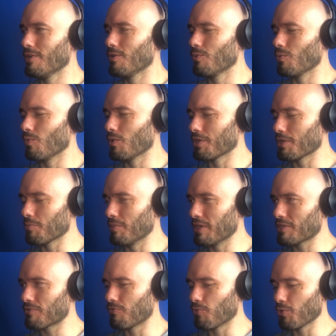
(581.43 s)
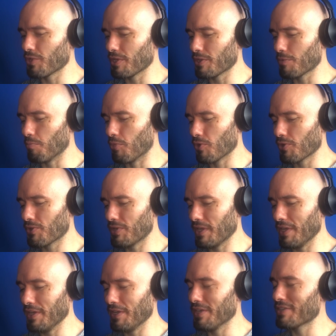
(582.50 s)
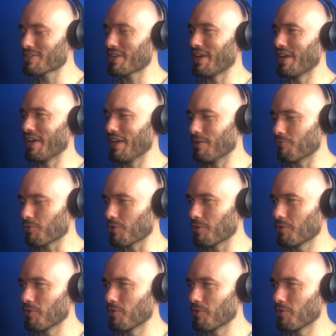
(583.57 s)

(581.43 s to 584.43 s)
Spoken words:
One of the best 40th birthdays ever.